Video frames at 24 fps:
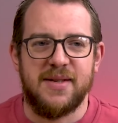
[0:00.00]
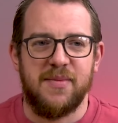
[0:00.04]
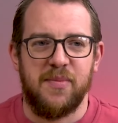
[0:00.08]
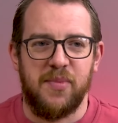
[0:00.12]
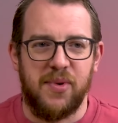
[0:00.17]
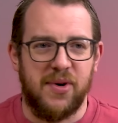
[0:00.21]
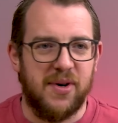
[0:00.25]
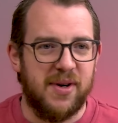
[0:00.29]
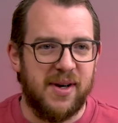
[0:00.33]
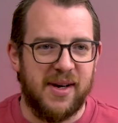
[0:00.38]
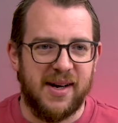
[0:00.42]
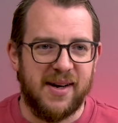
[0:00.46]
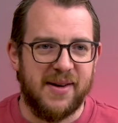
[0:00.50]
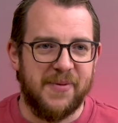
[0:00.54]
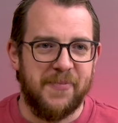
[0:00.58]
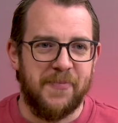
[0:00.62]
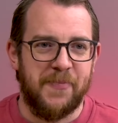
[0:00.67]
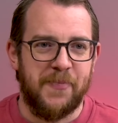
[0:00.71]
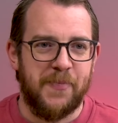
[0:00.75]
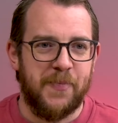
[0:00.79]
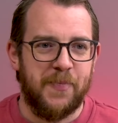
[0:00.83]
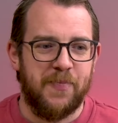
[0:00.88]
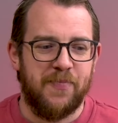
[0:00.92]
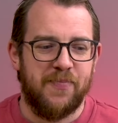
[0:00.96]
But like,
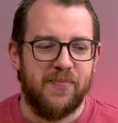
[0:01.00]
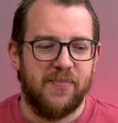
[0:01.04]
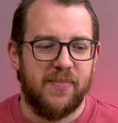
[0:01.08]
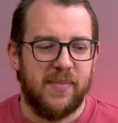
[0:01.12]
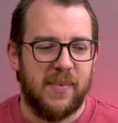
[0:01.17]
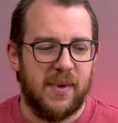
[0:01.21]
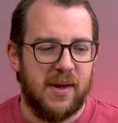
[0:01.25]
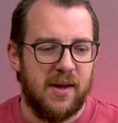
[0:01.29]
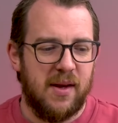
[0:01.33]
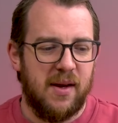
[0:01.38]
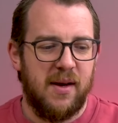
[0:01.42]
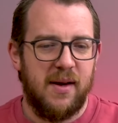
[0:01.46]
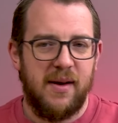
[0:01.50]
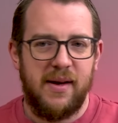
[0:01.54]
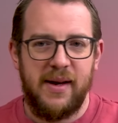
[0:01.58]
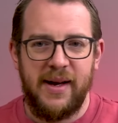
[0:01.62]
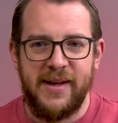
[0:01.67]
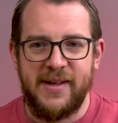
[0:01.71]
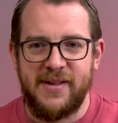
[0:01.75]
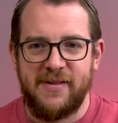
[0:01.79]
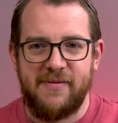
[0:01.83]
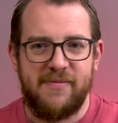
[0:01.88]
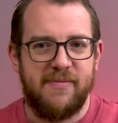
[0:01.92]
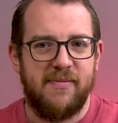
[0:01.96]

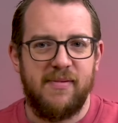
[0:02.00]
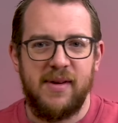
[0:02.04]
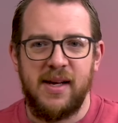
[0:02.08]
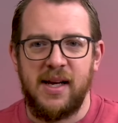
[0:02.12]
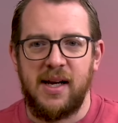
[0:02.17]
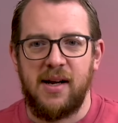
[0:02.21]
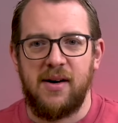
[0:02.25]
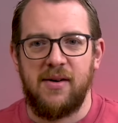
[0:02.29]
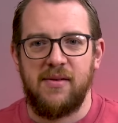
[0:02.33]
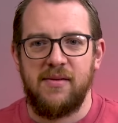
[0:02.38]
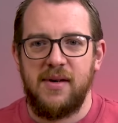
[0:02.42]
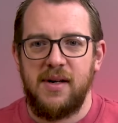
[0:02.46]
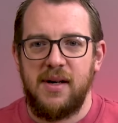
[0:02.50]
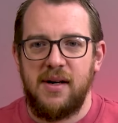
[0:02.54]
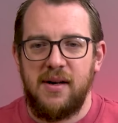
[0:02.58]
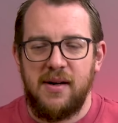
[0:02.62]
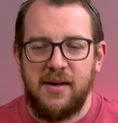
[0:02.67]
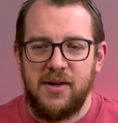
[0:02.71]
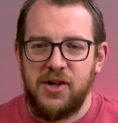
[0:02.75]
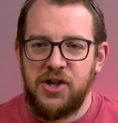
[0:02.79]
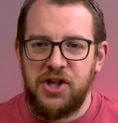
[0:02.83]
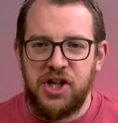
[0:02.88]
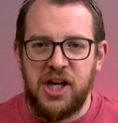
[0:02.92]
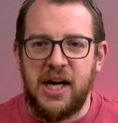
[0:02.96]
it's, you know,
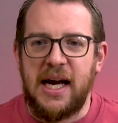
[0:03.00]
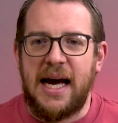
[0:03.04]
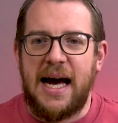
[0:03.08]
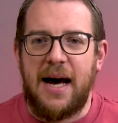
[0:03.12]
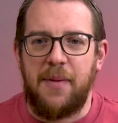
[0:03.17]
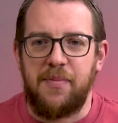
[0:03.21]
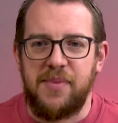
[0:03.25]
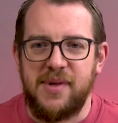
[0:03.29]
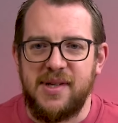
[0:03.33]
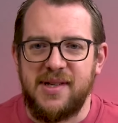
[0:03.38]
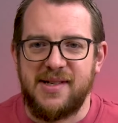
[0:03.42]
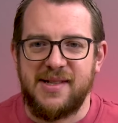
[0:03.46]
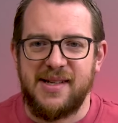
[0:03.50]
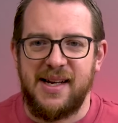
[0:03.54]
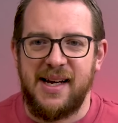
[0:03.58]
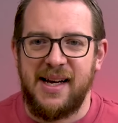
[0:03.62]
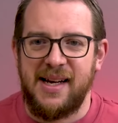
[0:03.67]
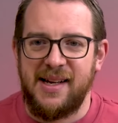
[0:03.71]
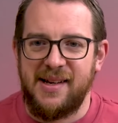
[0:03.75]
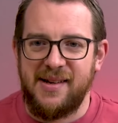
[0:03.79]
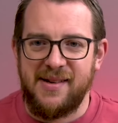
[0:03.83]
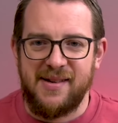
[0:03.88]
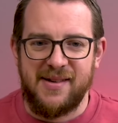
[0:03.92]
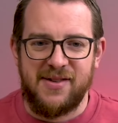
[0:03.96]
shit happens,
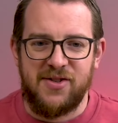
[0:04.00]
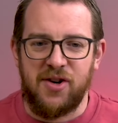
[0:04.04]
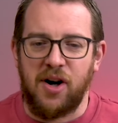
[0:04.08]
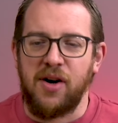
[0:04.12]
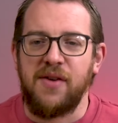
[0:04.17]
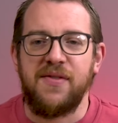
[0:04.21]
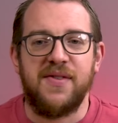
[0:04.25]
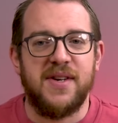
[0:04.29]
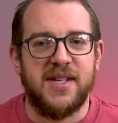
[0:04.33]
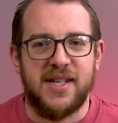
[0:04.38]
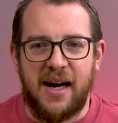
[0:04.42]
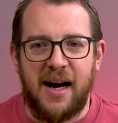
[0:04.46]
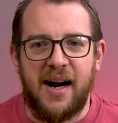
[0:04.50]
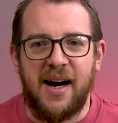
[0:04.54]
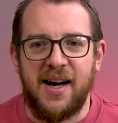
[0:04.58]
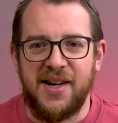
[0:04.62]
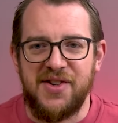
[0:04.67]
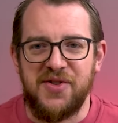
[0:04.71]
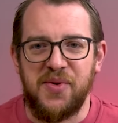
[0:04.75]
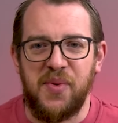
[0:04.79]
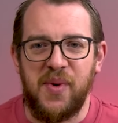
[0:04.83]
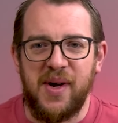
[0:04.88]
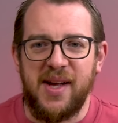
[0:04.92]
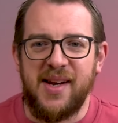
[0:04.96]
and trophies are
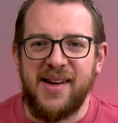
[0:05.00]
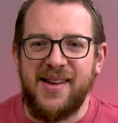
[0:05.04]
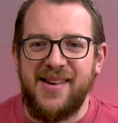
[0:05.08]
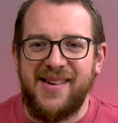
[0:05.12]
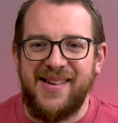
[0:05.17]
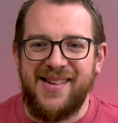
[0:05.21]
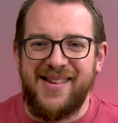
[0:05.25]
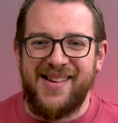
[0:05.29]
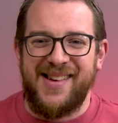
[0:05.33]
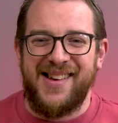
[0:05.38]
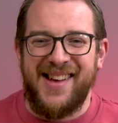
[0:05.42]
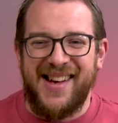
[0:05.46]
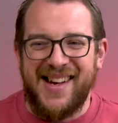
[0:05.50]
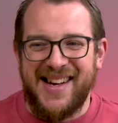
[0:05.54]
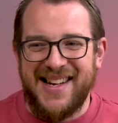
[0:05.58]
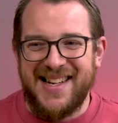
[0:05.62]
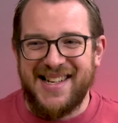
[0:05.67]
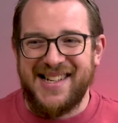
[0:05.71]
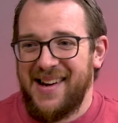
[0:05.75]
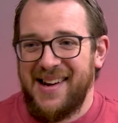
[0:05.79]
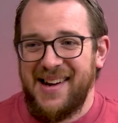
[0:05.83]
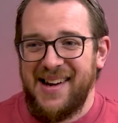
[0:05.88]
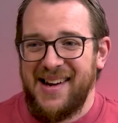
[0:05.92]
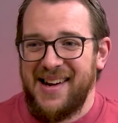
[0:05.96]
hard to win.
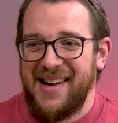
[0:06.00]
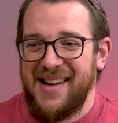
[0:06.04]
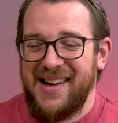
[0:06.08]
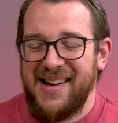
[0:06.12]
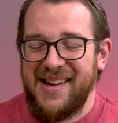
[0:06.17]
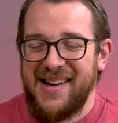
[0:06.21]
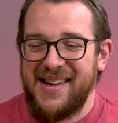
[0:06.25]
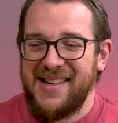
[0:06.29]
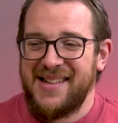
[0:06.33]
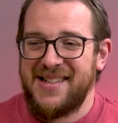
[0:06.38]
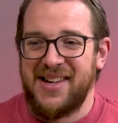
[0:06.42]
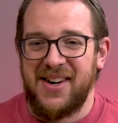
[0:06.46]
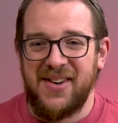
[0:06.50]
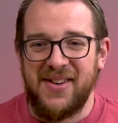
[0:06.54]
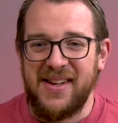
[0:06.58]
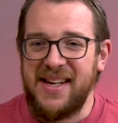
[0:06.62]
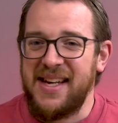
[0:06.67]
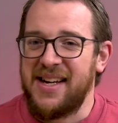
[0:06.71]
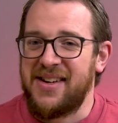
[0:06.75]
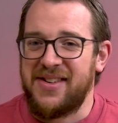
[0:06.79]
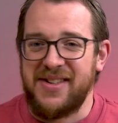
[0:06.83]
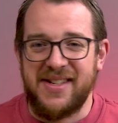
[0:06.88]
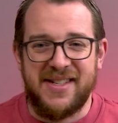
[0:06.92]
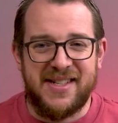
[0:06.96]
So
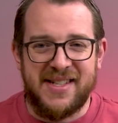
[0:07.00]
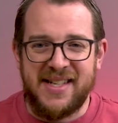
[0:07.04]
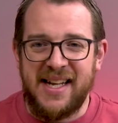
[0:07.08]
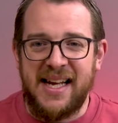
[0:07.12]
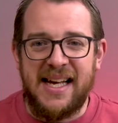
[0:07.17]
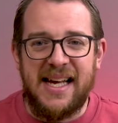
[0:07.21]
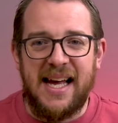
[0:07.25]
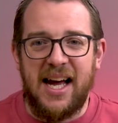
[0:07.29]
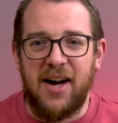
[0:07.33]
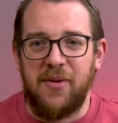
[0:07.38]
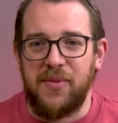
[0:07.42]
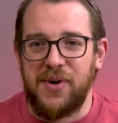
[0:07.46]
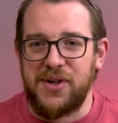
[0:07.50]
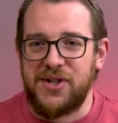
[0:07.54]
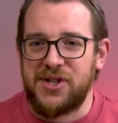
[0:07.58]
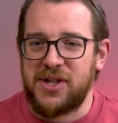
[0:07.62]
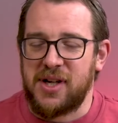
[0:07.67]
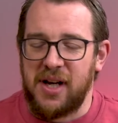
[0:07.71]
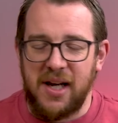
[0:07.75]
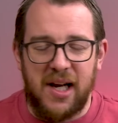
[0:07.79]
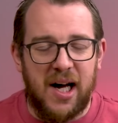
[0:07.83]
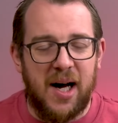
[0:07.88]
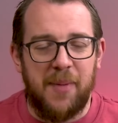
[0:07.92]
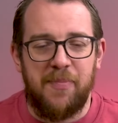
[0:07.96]
you could see how much
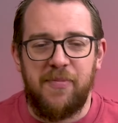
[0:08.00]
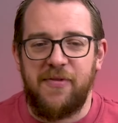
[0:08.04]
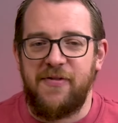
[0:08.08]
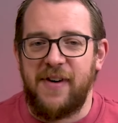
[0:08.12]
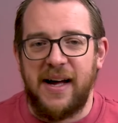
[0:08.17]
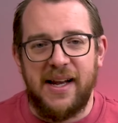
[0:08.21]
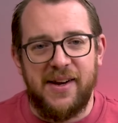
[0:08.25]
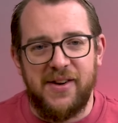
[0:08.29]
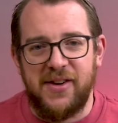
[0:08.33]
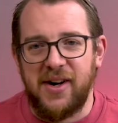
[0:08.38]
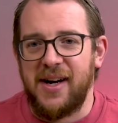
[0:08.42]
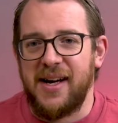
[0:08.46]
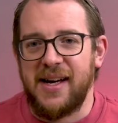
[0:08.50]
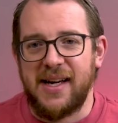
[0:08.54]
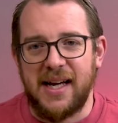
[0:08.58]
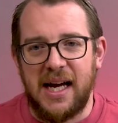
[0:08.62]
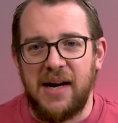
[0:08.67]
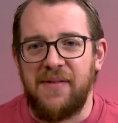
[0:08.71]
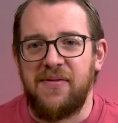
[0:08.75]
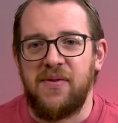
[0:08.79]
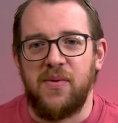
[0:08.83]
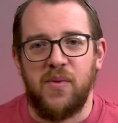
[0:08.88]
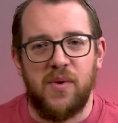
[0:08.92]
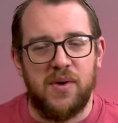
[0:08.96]
Klopp, Van Dijk,
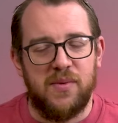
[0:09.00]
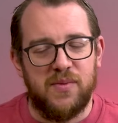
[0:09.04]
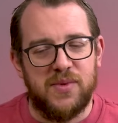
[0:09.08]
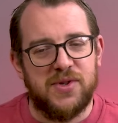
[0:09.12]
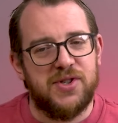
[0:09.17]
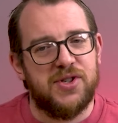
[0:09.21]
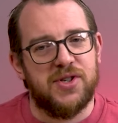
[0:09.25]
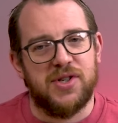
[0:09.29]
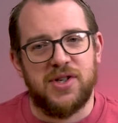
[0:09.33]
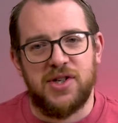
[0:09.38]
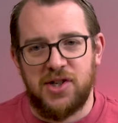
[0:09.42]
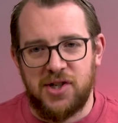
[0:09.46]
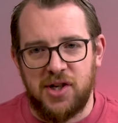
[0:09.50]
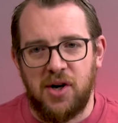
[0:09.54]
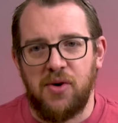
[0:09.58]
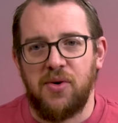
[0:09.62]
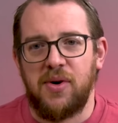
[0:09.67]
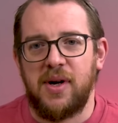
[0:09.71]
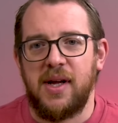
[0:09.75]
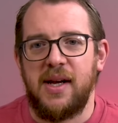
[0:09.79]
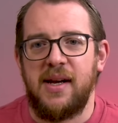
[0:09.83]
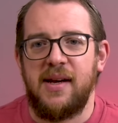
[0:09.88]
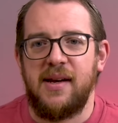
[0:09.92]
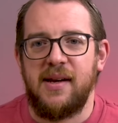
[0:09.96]
everyone was just
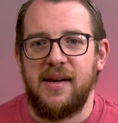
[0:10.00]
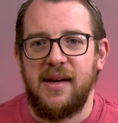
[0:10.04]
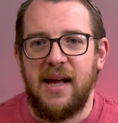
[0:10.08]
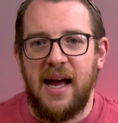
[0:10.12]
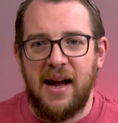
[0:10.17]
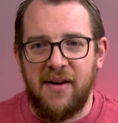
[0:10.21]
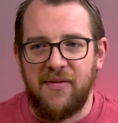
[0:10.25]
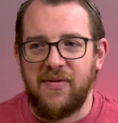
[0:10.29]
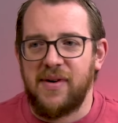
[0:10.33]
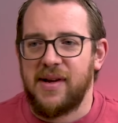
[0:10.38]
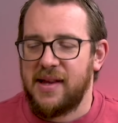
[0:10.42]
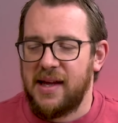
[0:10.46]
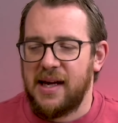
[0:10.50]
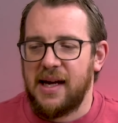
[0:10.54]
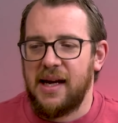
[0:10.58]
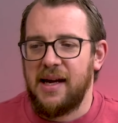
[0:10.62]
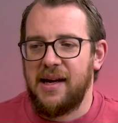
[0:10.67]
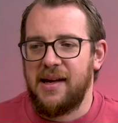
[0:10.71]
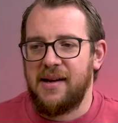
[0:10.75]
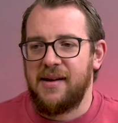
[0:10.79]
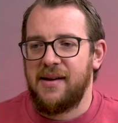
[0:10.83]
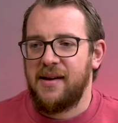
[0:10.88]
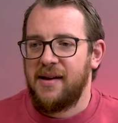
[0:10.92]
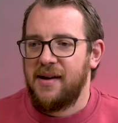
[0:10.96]
soaking
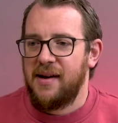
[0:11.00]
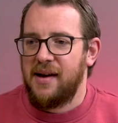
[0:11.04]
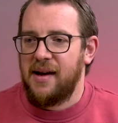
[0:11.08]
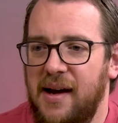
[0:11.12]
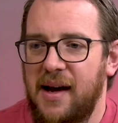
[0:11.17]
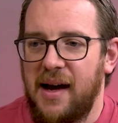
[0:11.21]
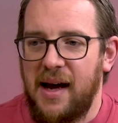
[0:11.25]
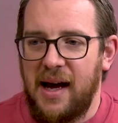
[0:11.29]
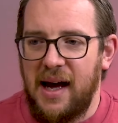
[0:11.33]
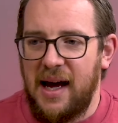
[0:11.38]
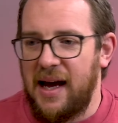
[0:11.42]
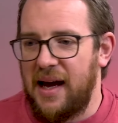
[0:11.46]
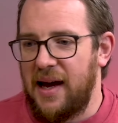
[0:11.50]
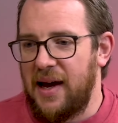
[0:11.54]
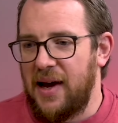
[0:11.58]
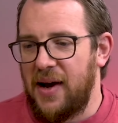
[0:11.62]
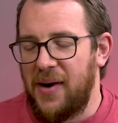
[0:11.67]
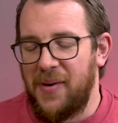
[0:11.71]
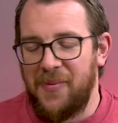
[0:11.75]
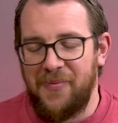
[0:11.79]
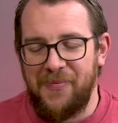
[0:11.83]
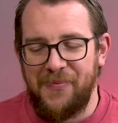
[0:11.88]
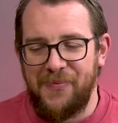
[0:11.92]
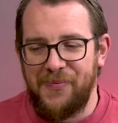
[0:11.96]
everything
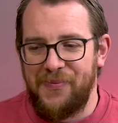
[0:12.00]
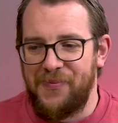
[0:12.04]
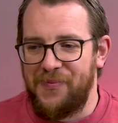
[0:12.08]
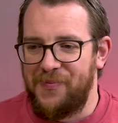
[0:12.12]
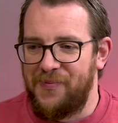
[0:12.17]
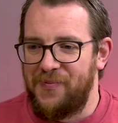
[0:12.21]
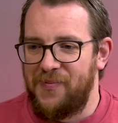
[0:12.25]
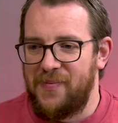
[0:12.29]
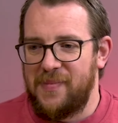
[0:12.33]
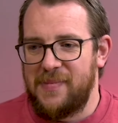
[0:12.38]
in.